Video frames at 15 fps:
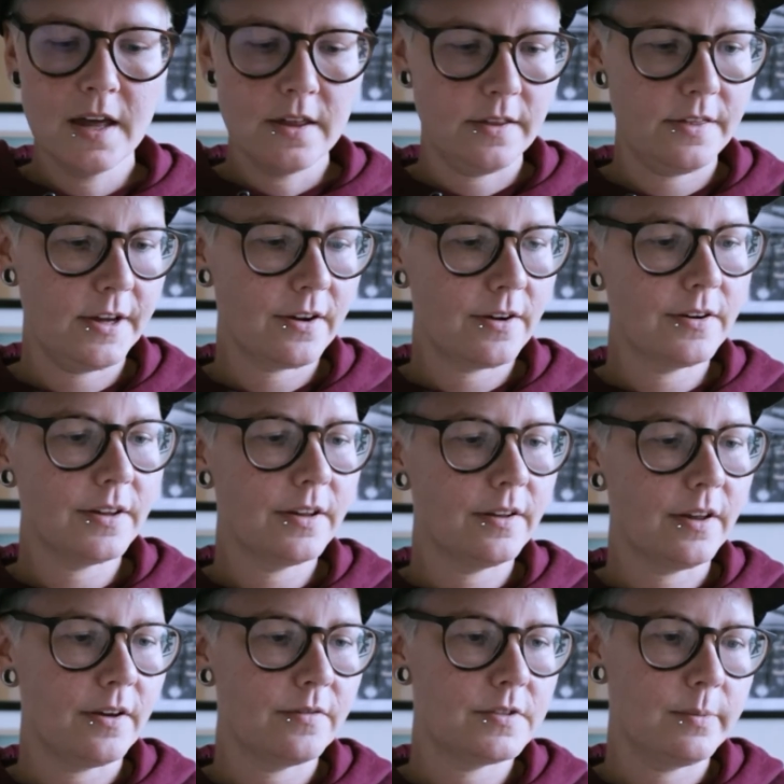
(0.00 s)
The thing I really
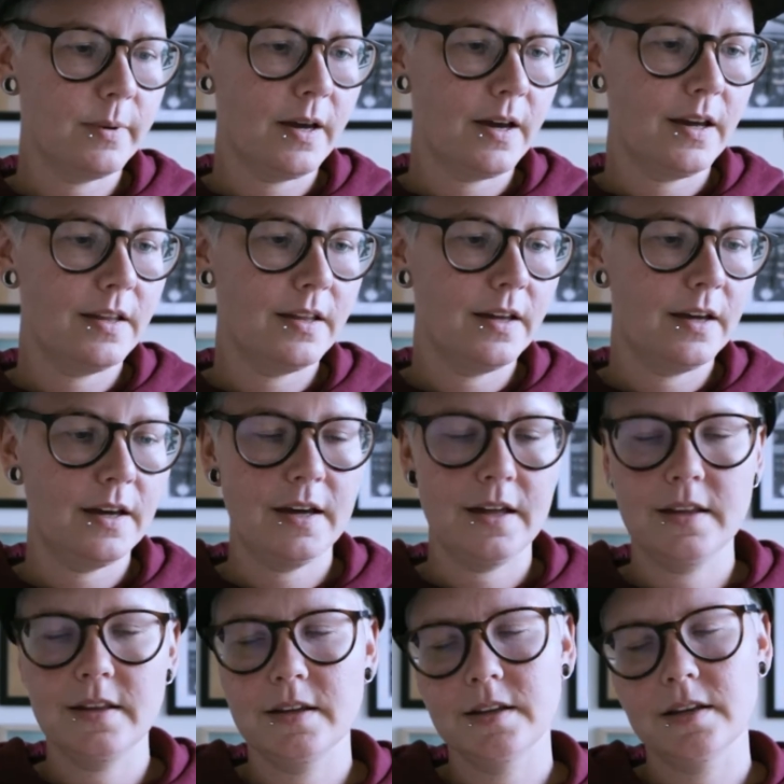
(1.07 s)
loved about
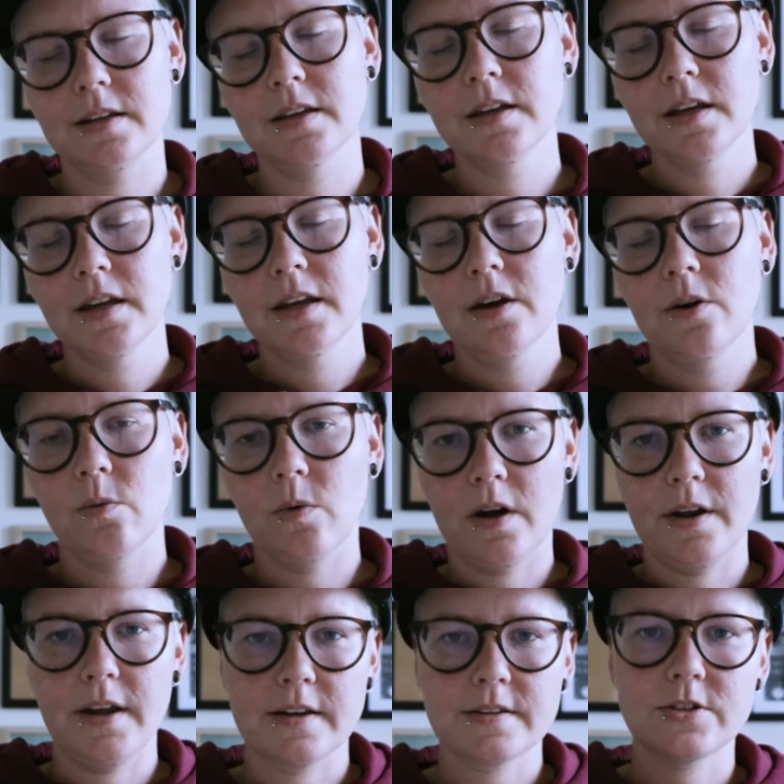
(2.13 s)
the
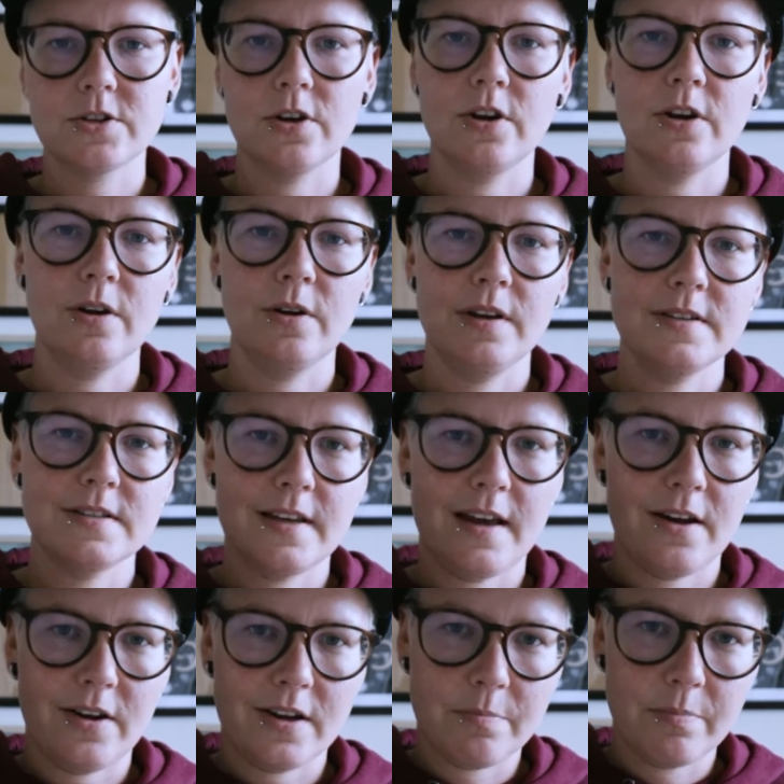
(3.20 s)
1X2 is
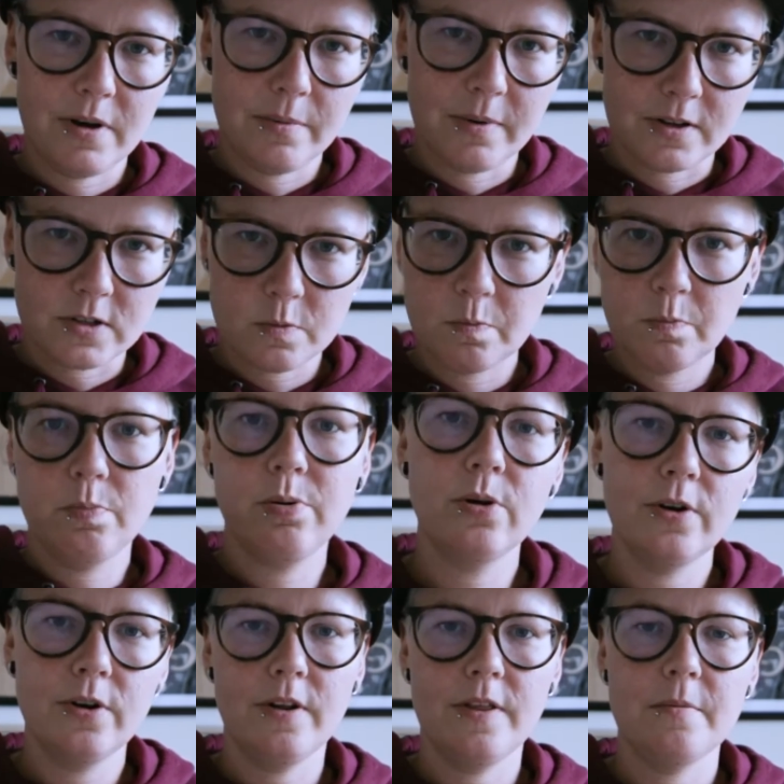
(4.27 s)
that I could pretty much
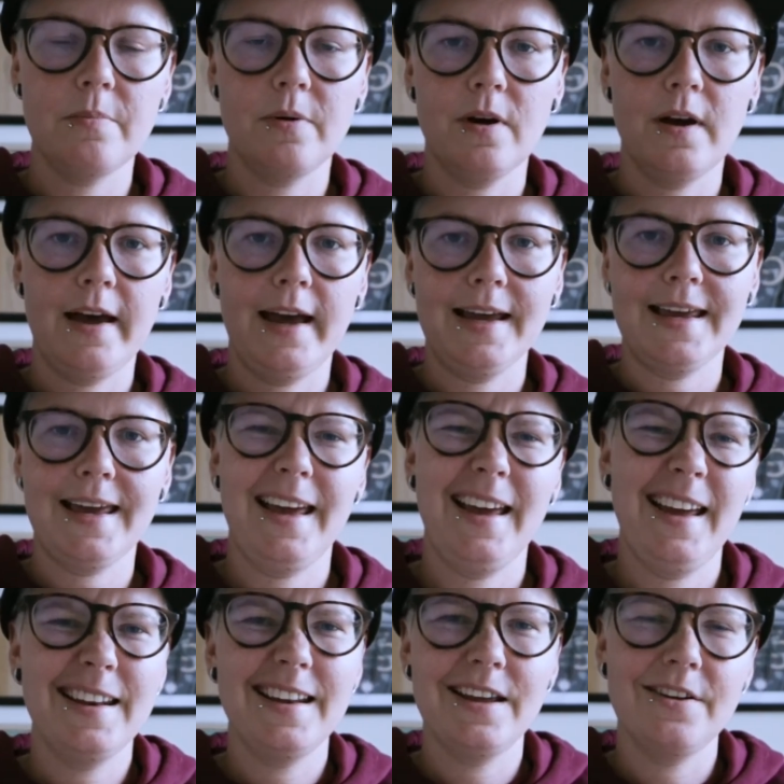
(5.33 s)
put it on the bike,
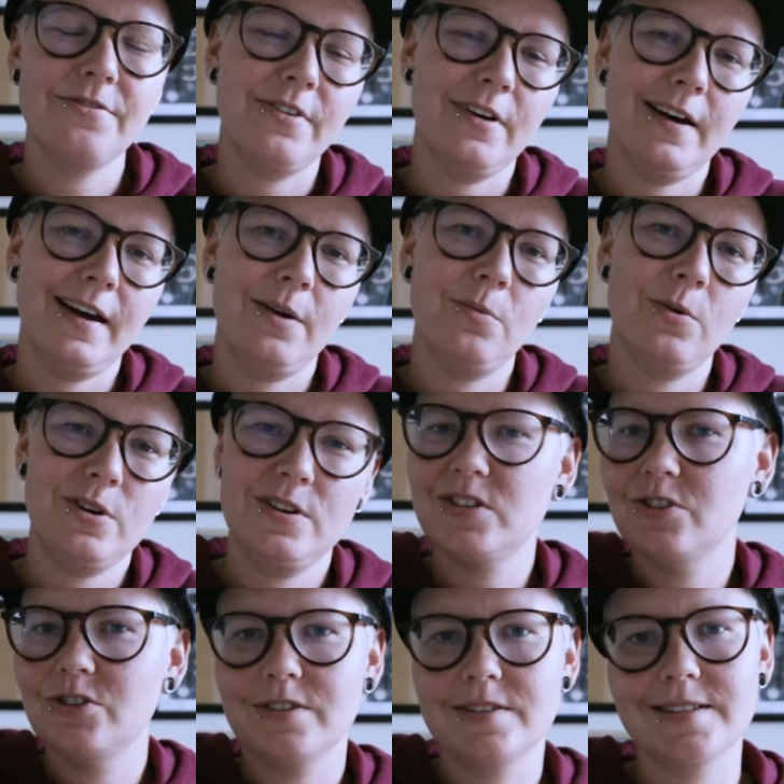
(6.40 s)
and if I wanted
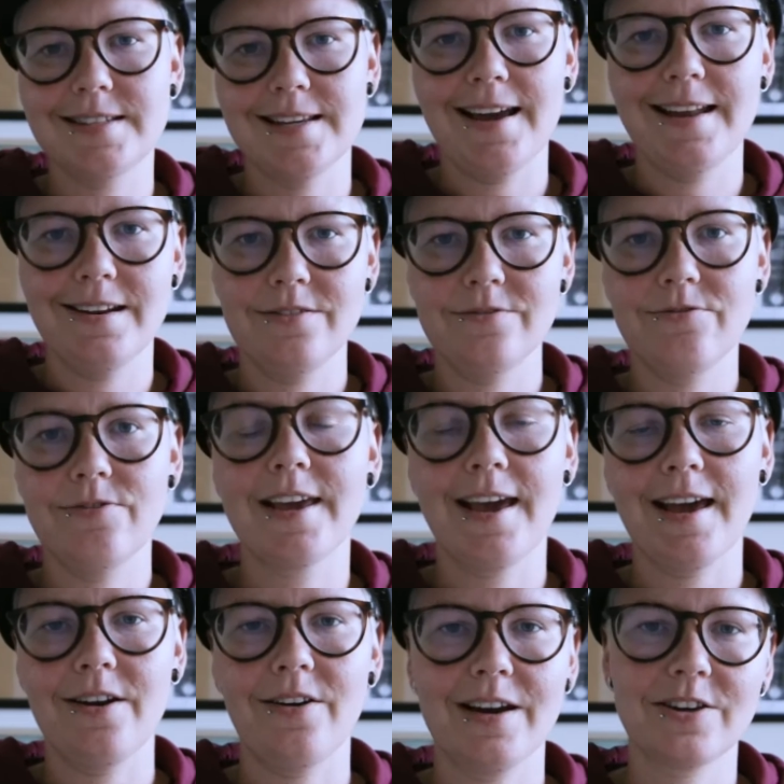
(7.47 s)
to just set and
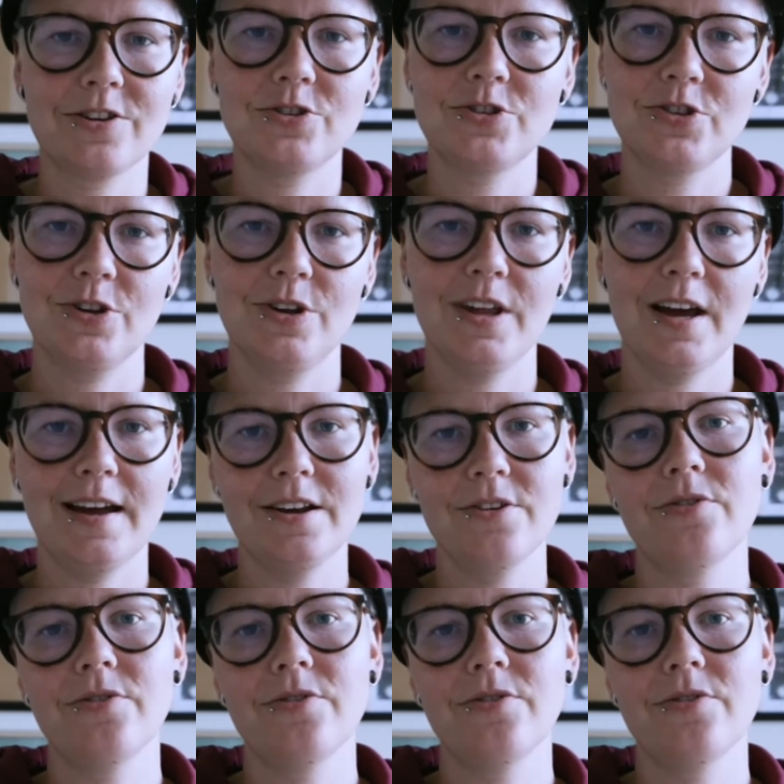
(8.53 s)
forget, I could do that.